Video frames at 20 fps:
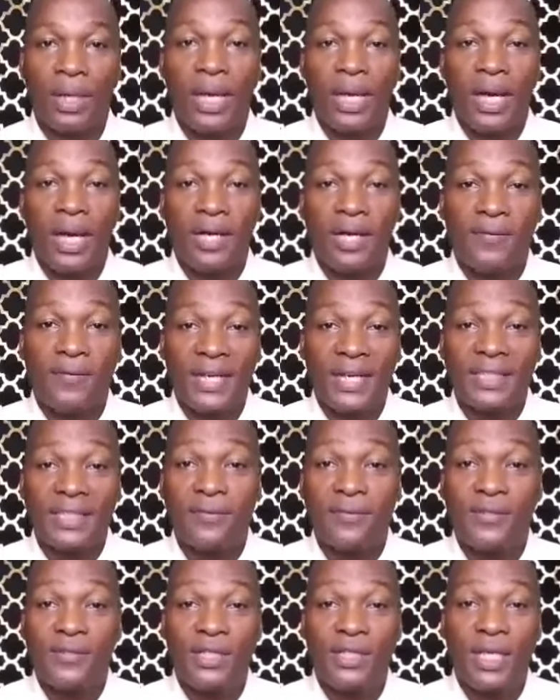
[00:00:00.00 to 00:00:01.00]

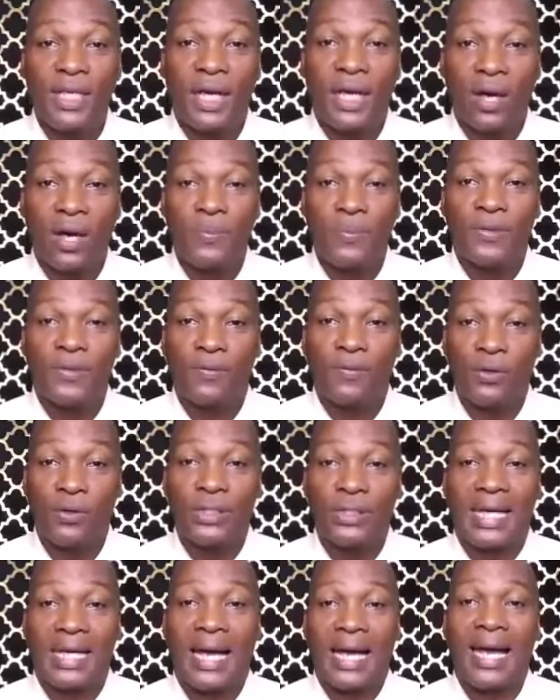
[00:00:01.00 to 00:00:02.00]
Reflective teaching helps
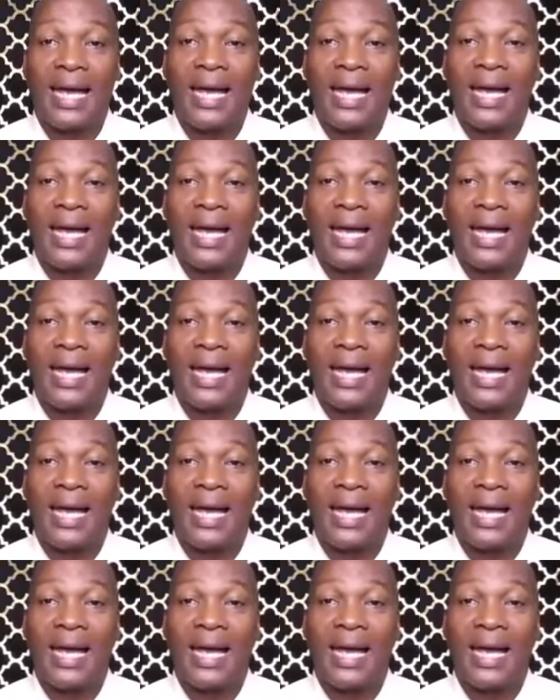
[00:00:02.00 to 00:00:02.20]
foster